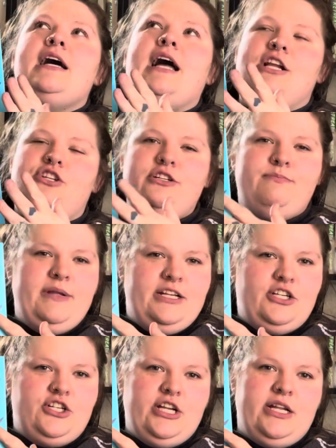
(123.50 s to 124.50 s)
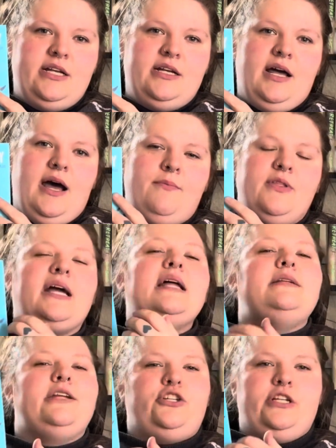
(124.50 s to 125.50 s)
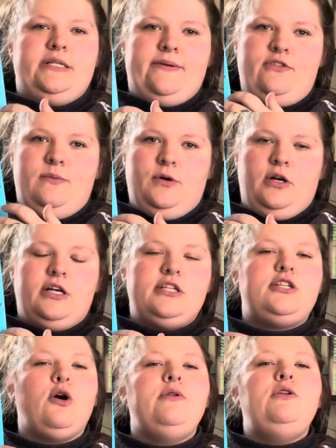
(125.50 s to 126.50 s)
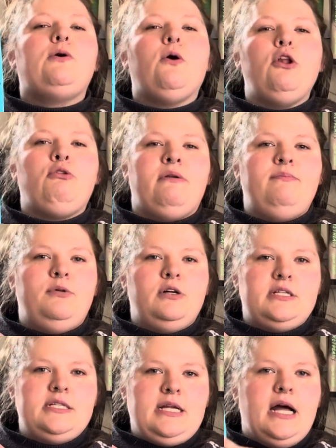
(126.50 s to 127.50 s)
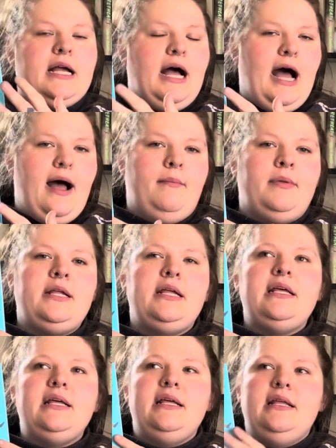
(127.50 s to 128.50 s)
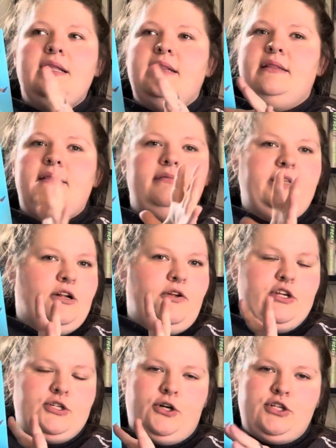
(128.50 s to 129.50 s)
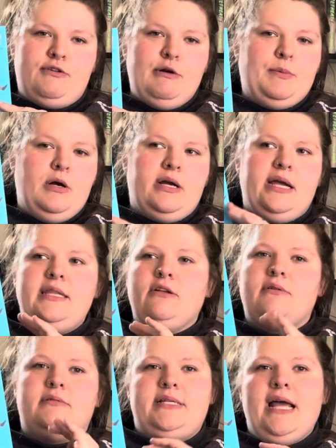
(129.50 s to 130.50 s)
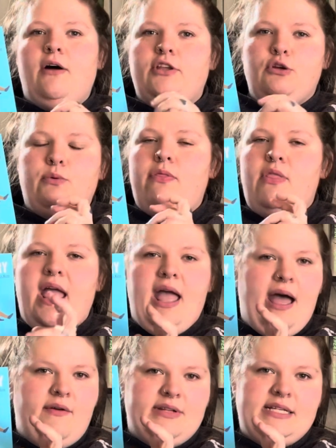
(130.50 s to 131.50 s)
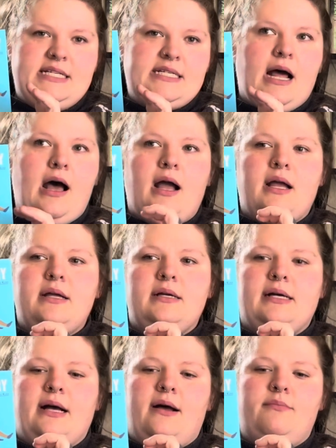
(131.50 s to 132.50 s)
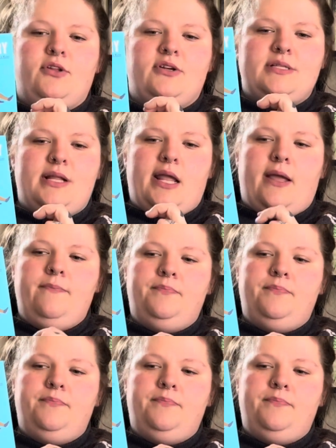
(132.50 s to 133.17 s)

I should mention the conditions of the book. So when you go to thriftbooks.com, you search for a book and they'll tell you what they have in stock. There's like